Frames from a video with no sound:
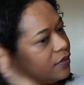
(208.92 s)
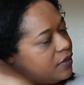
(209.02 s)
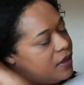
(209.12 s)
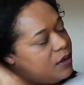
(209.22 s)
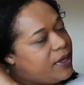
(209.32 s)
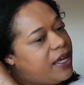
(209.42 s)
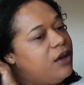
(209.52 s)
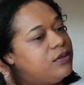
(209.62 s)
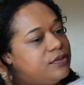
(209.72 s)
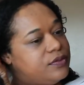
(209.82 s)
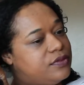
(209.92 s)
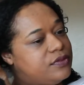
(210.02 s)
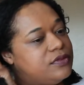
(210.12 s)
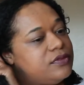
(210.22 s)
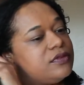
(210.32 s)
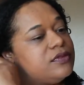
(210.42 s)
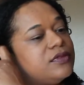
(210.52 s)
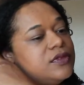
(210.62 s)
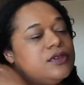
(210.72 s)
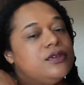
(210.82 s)
There we go.
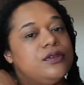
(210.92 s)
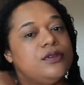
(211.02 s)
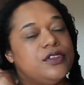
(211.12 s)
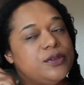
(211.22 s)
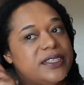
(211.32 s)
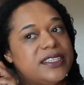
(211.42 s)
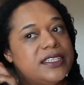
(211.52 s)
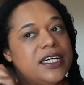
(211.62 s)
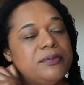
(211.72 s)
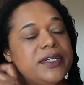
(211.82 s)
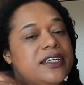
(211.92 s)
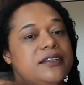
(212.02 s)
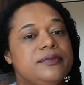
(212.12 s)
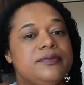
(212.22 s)
All twisted up now.